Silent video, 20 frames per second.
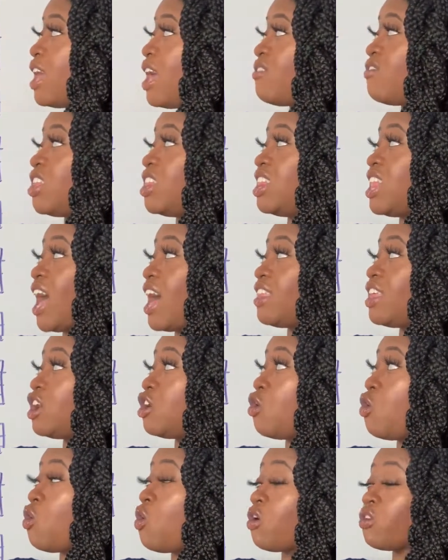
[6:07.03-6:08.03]
have a dotted
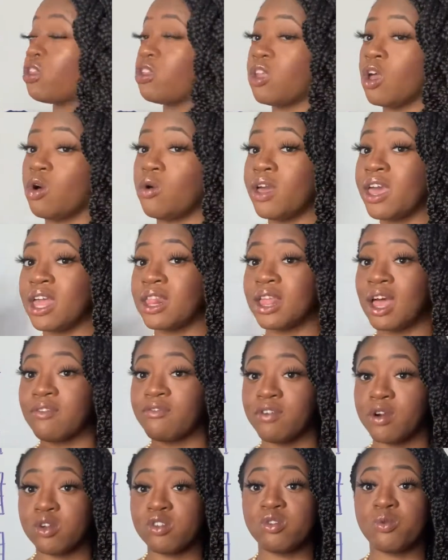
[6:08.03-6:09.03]
quarter note in our
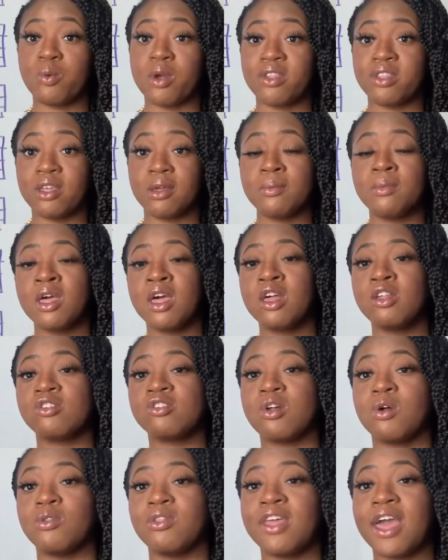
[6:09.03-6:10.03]
first rhythm.
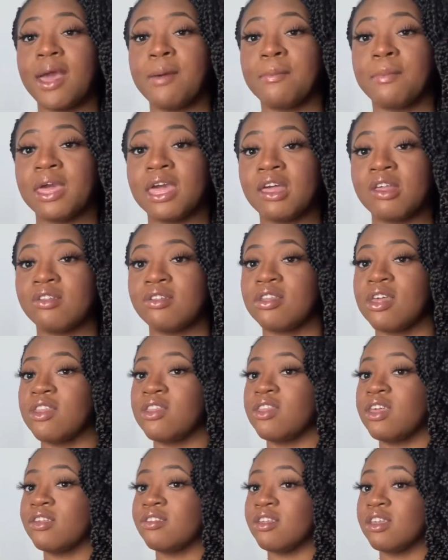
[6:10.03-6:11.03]
So that means that
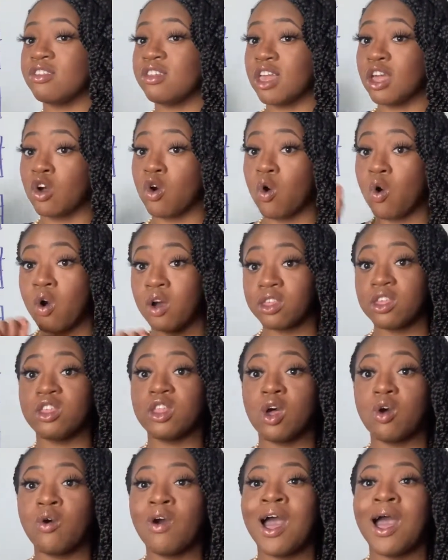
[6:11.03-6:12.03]
this is a quarter
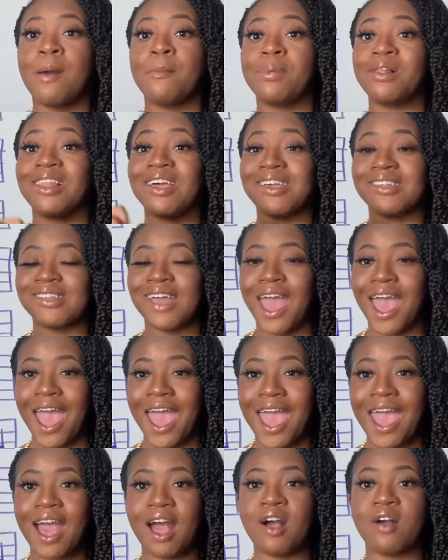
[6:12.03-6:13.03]
note plus
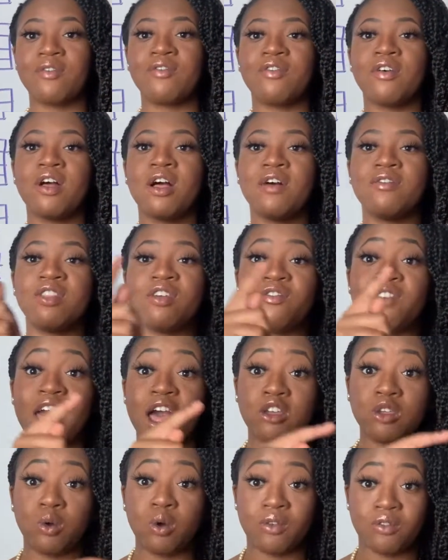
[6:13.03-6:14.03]
half of the
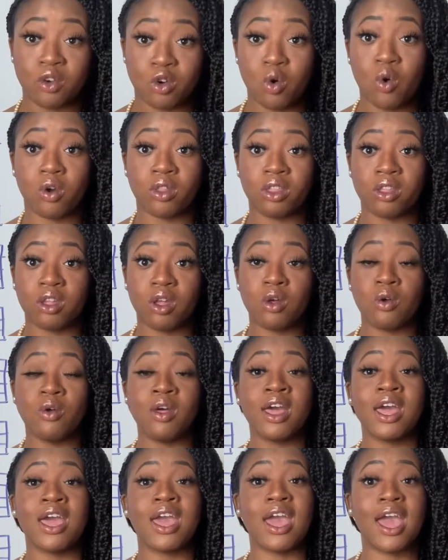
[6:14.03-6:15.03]
value of a quarter note.
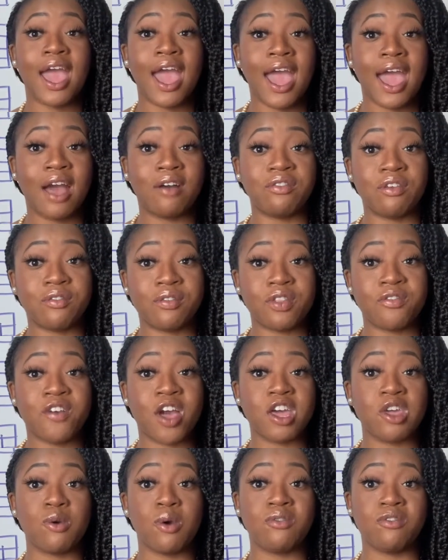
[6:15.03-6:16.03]
And half of the
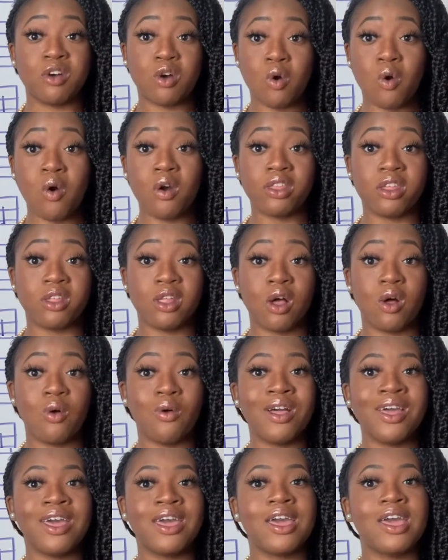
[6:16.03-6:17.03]
value of a quarter
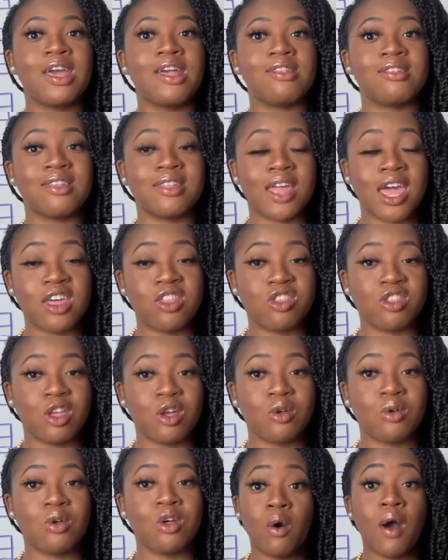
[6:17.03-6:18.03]
note is an eighth
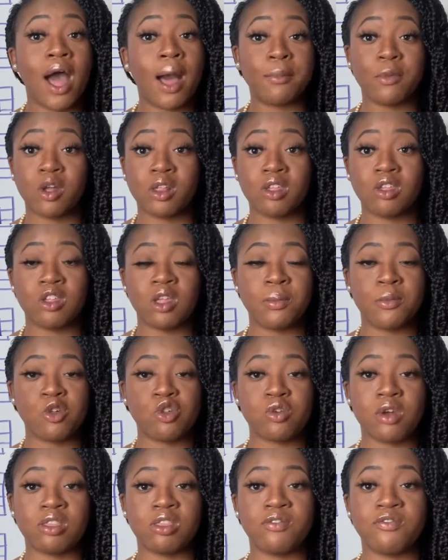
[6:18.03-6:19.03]
note. So I'm going to
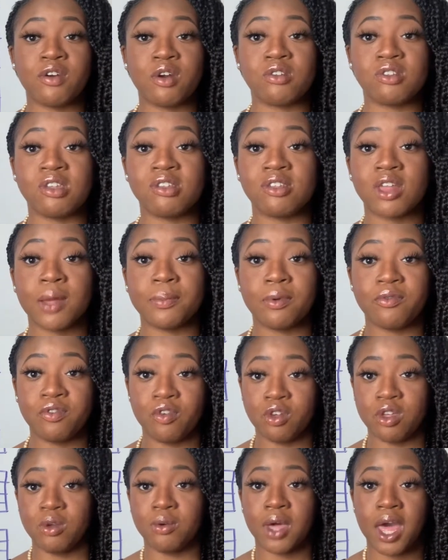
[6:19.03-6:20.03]
demonstrate the first example
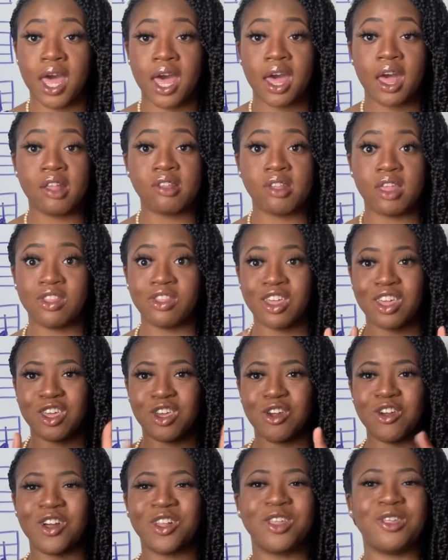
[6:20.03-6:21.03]
for you guys, and then
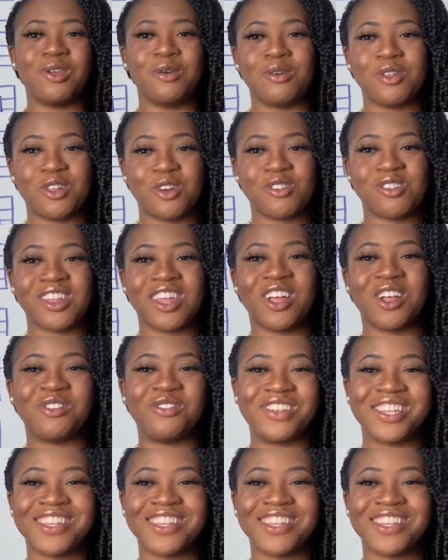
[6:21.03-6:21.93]
you're going to do it yourself.